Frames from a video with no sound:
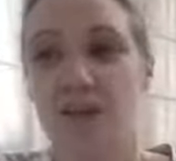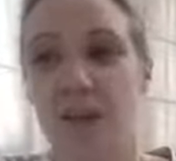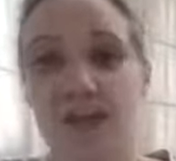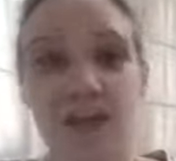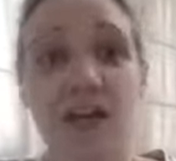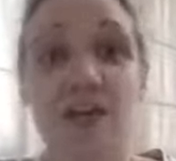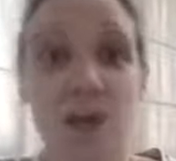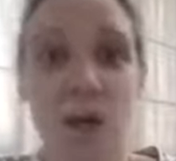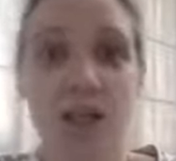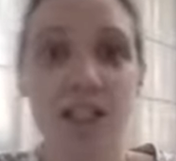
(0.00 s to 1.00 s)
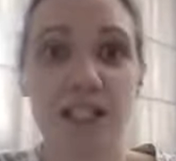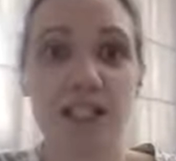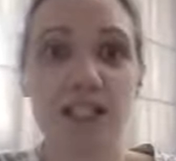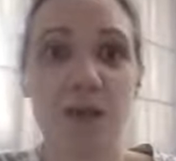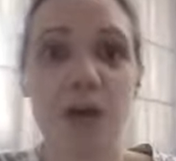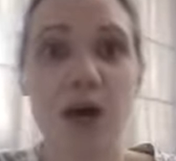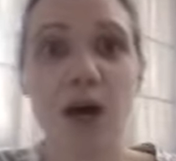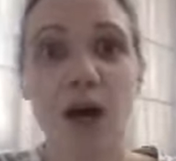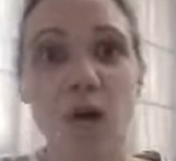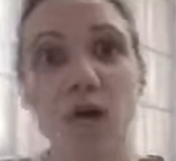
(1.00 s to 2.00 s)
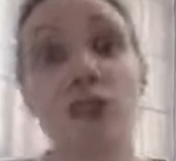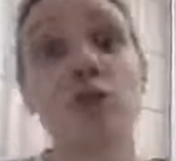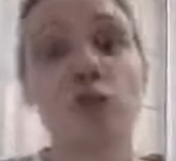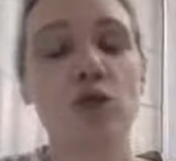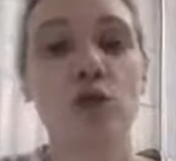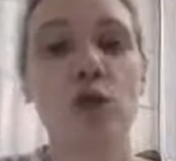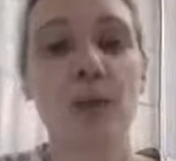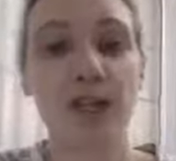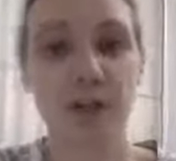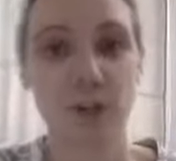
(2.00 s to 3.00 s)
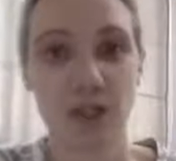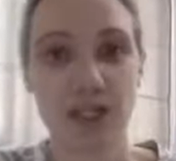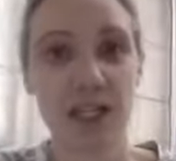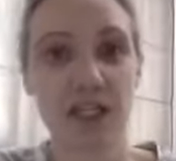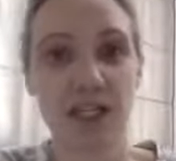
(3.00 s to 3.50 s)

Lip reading: based out of his practice about how we store trauma in the body,